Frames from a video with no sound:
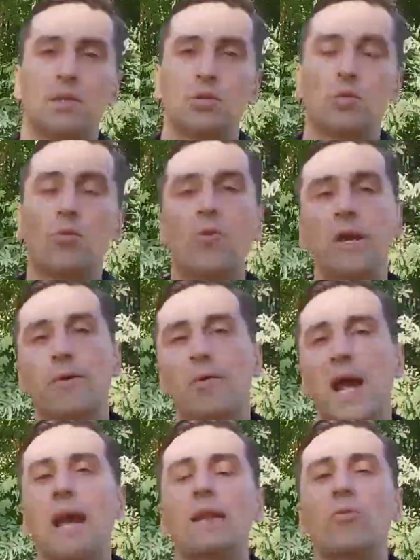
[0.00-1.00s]
so we,
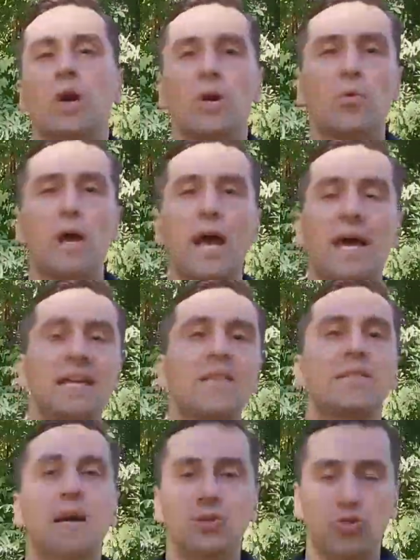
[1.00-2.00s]
we anyway, we are
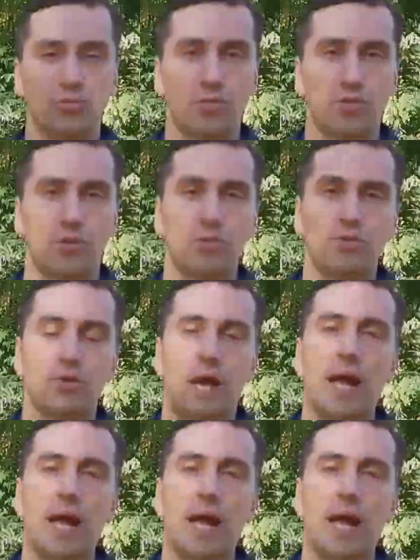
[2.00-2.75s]
in touch with you